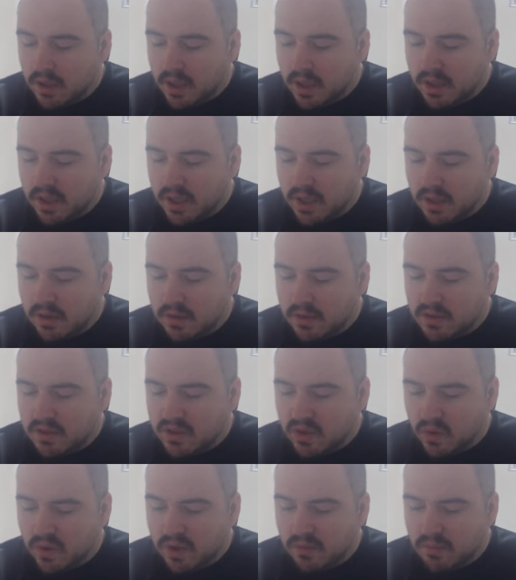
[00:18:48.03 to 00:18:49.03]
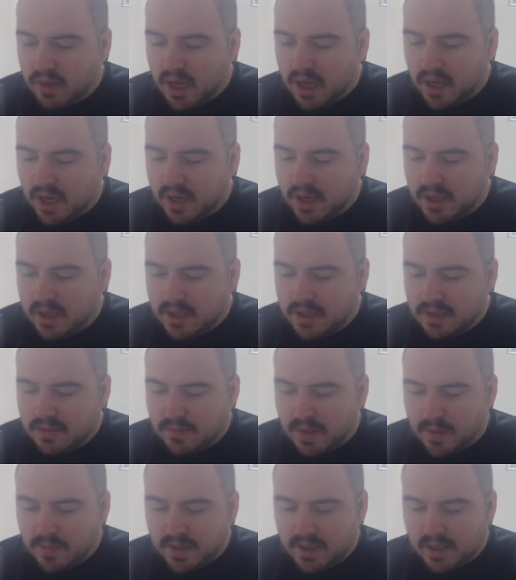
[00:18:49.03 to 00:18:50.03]
I think Storima is
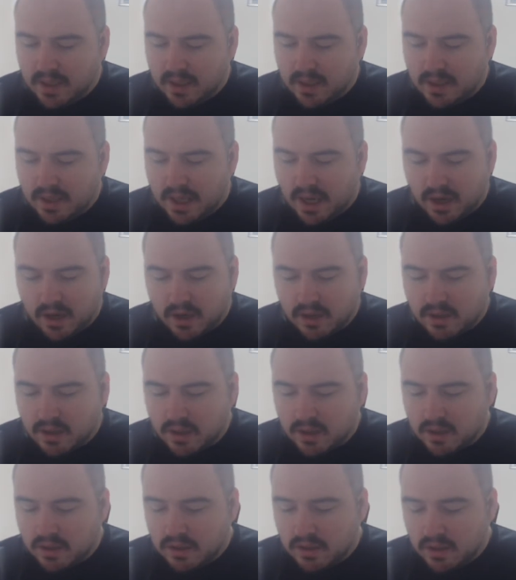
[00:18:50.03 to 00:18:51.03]
maybe character,